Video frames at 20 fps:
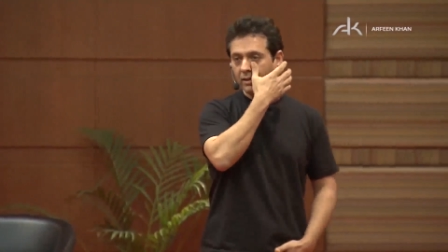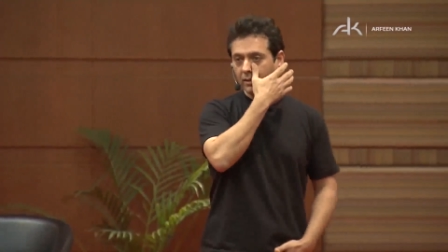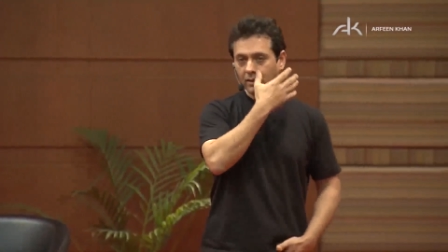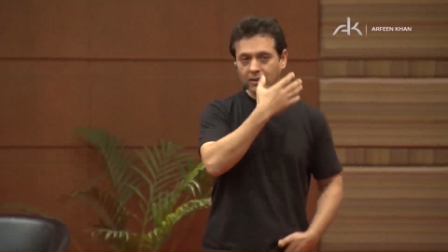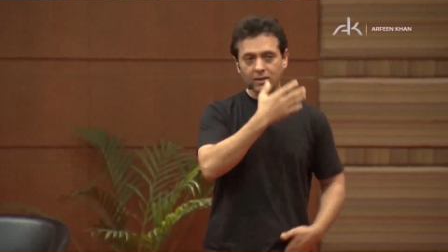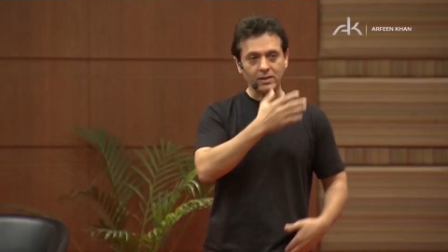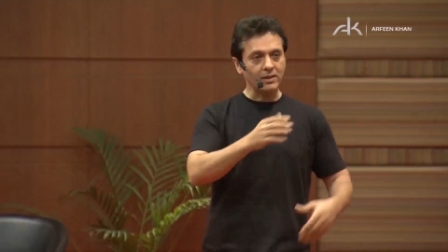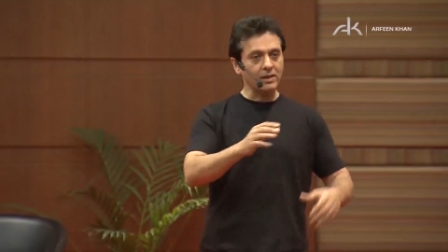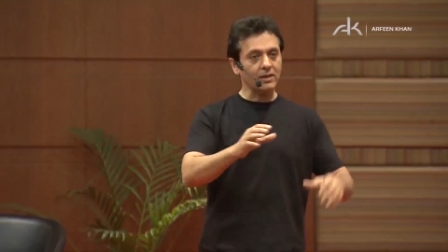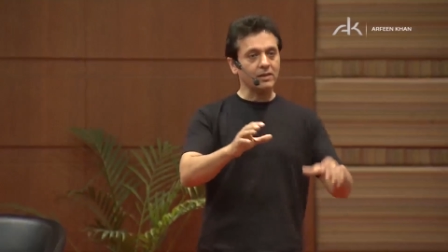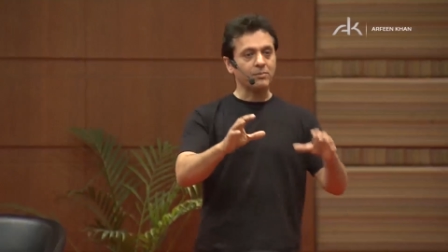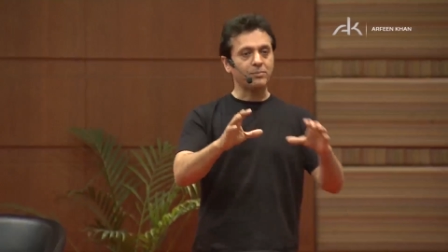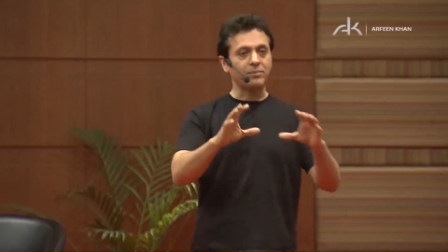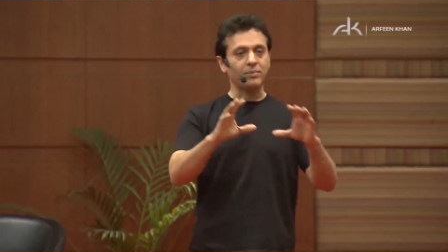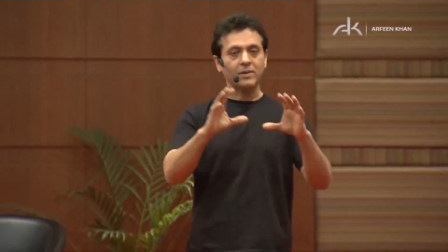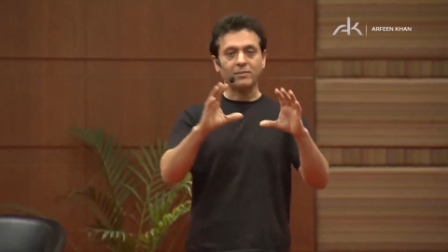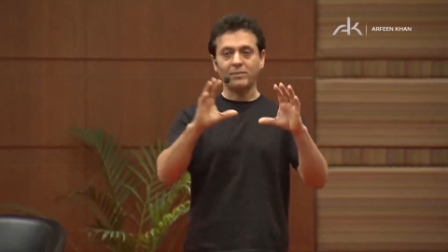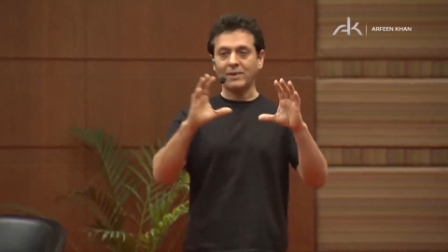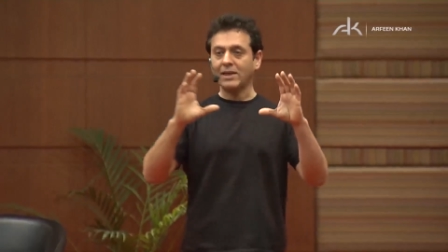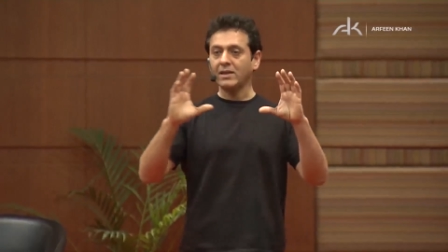It's a little
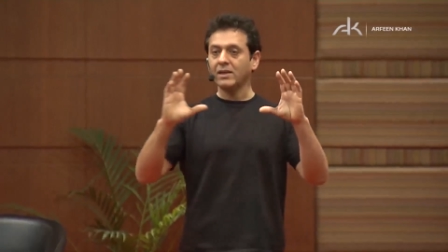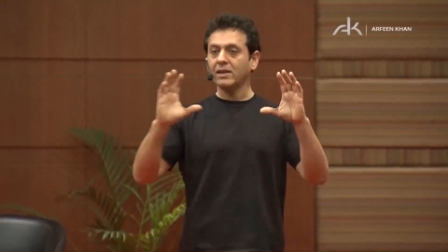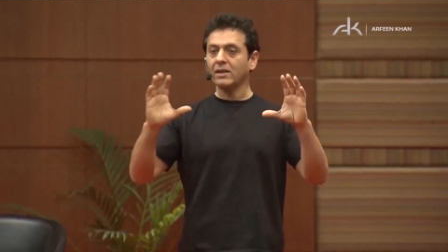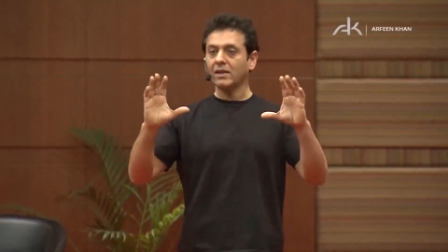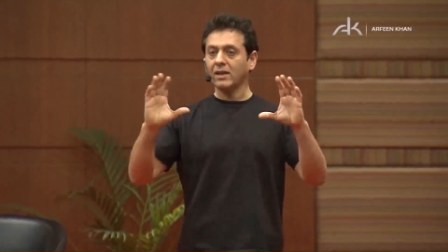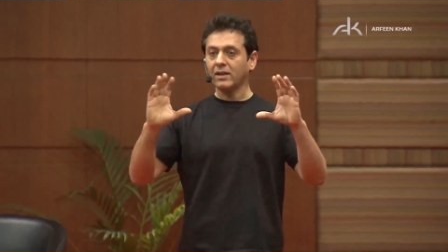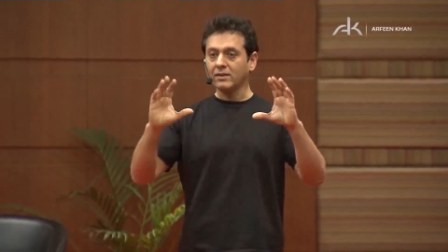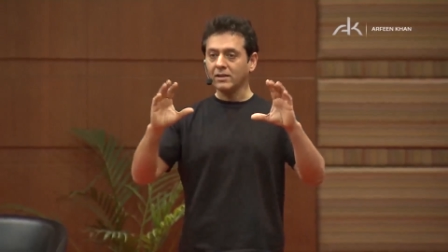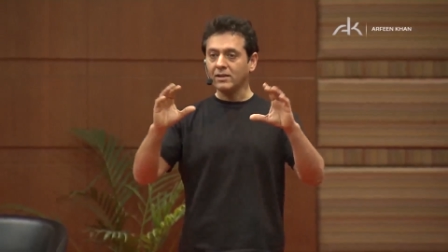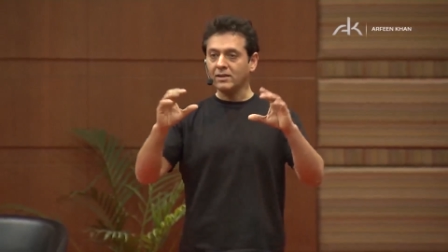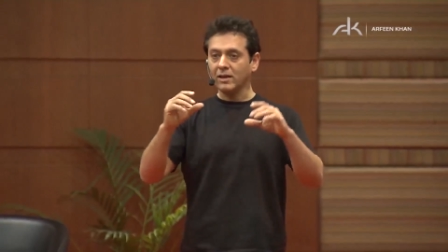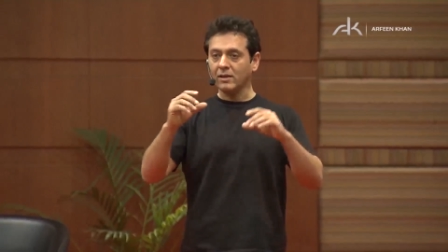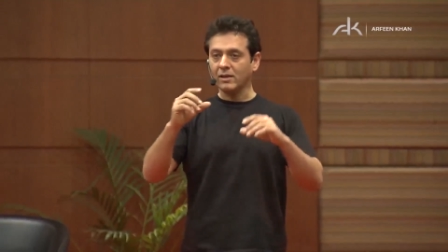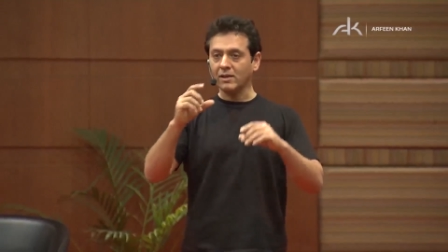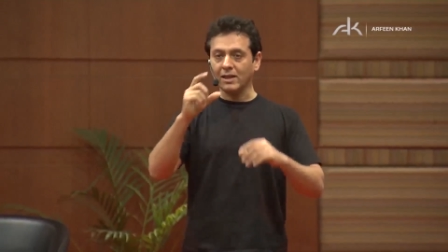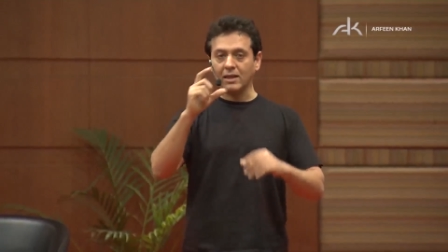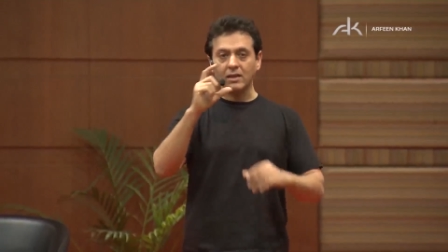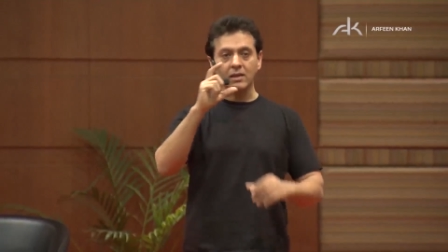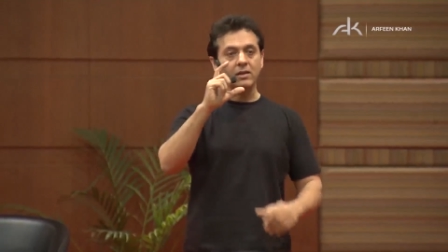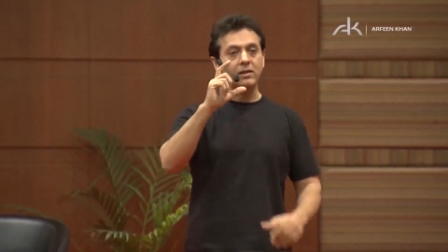place in London that
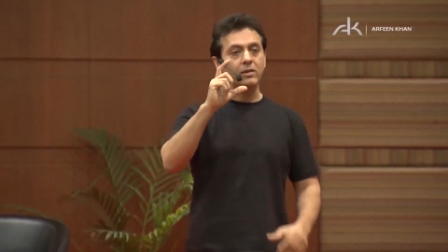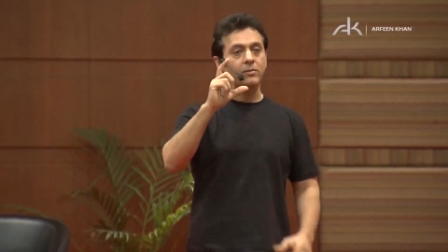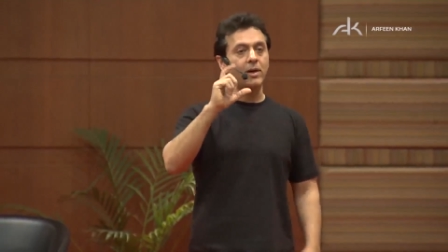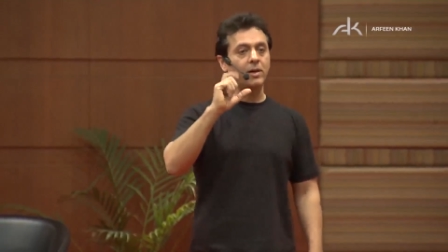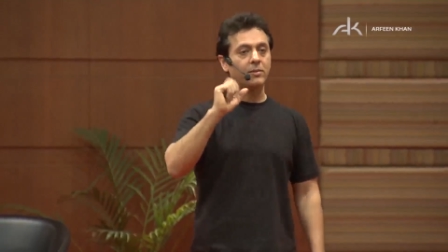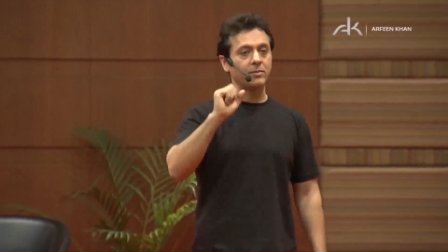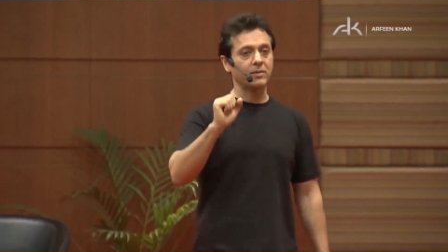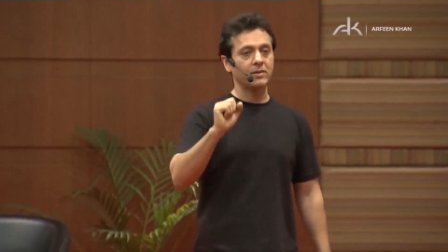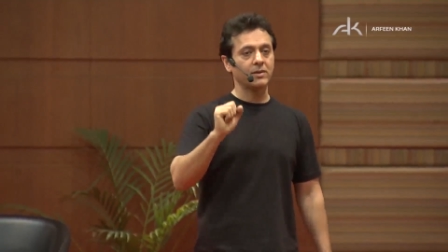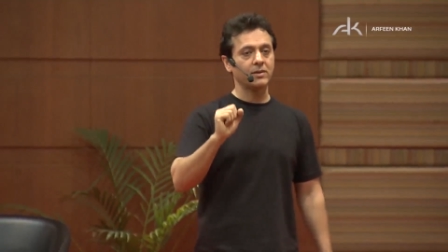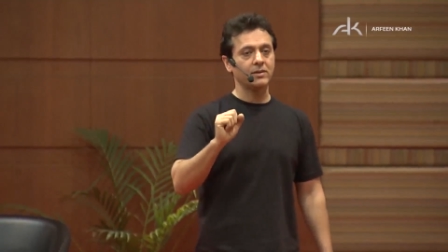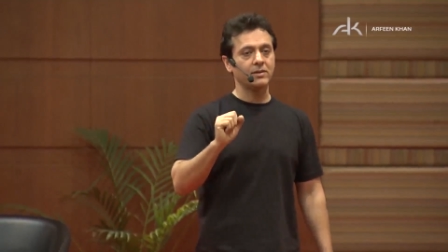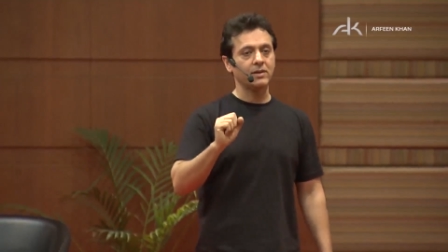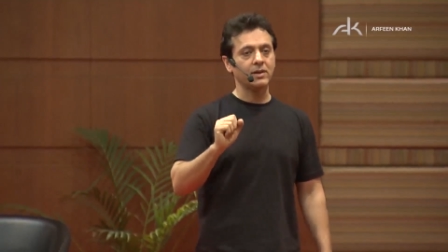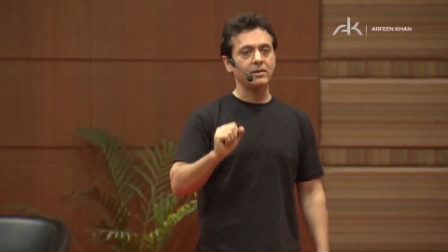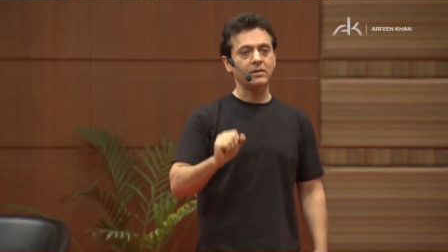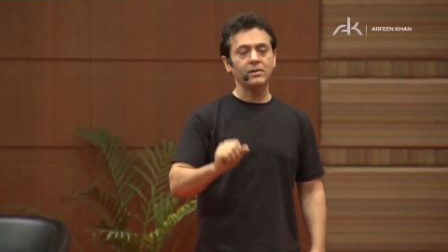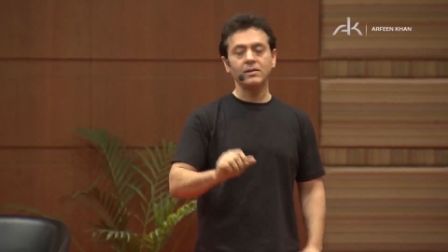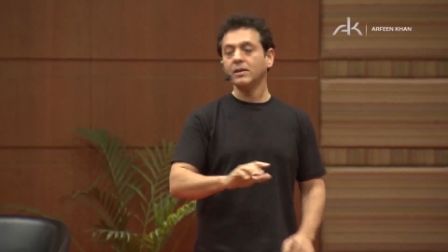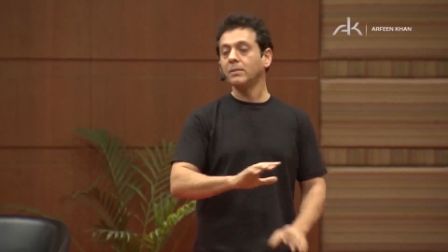sells kebabs.
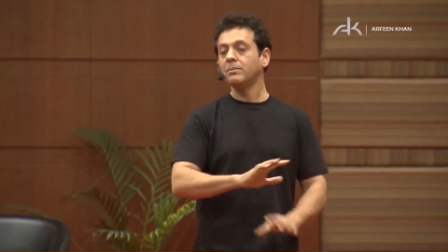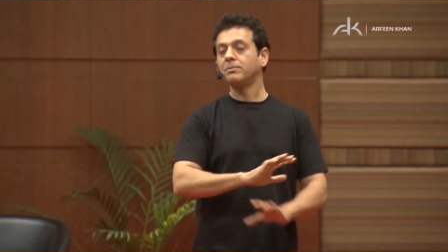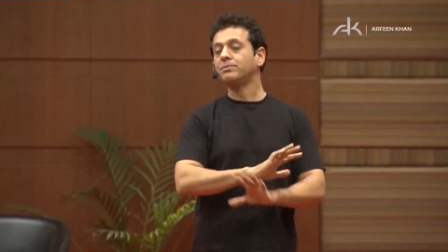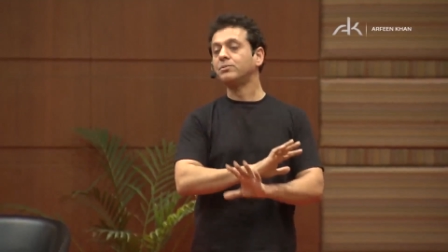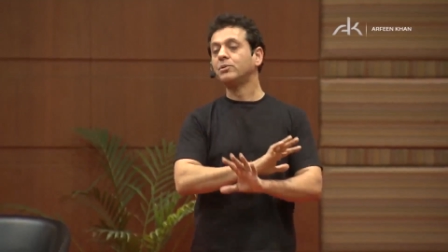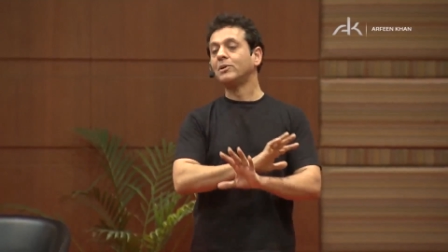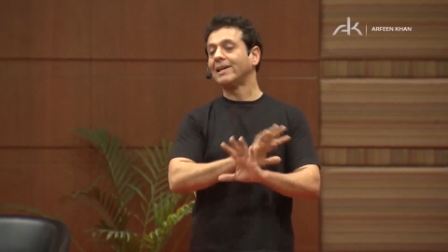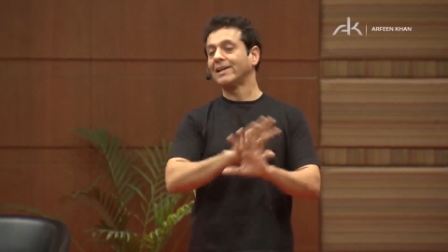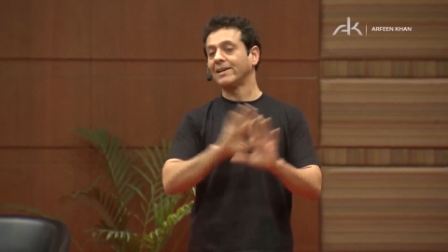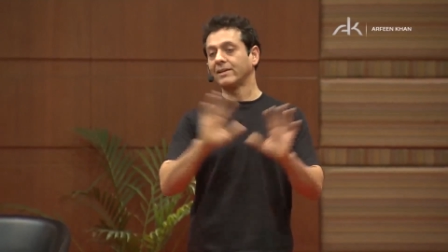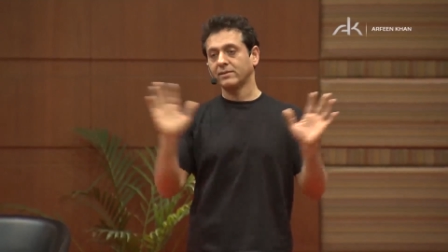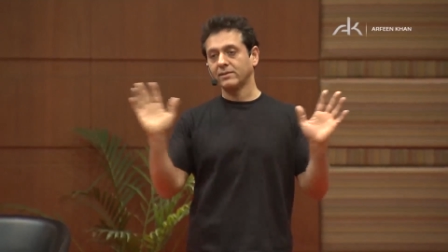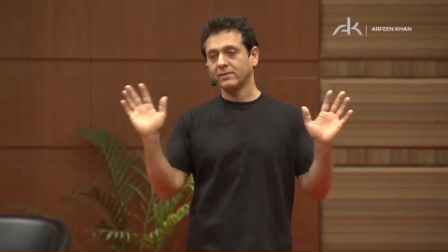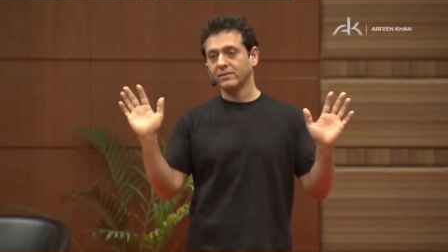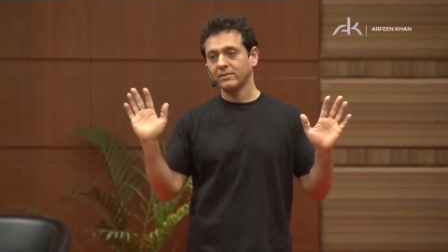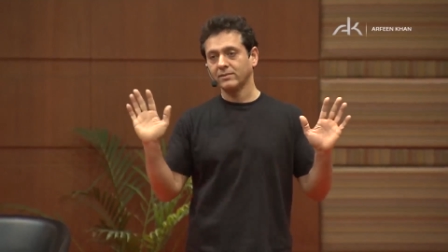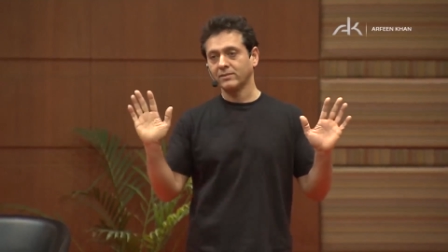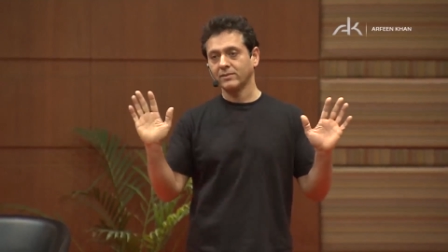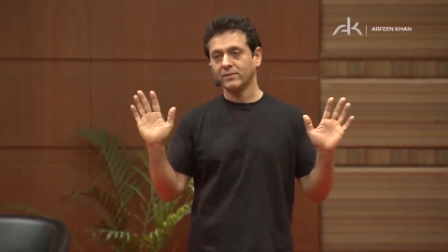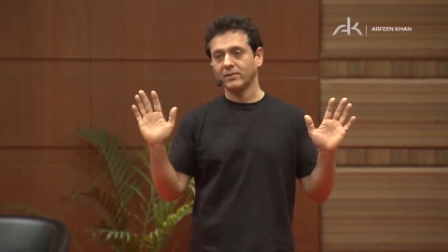They're brilliant,
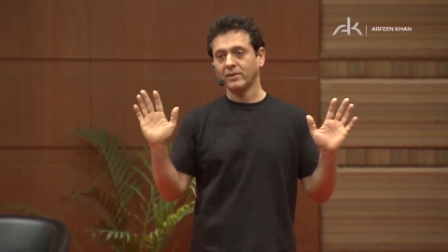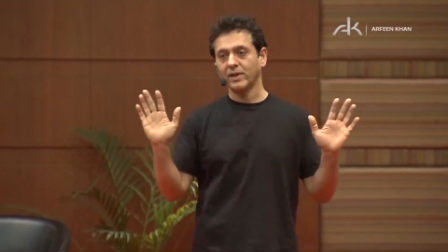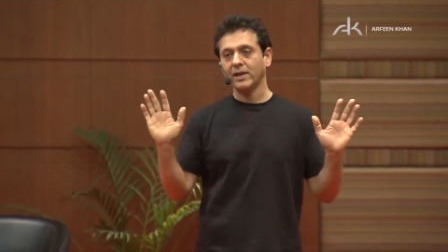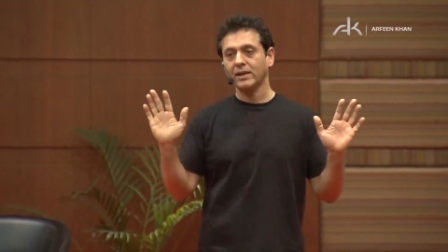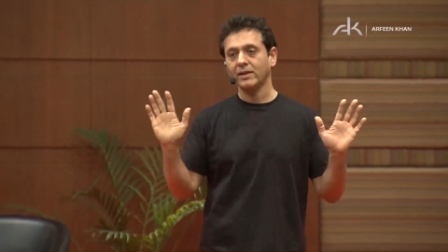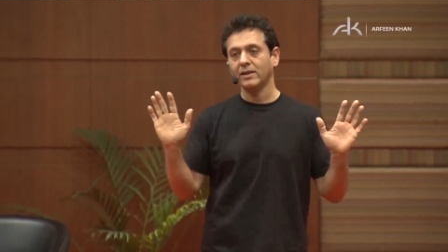right?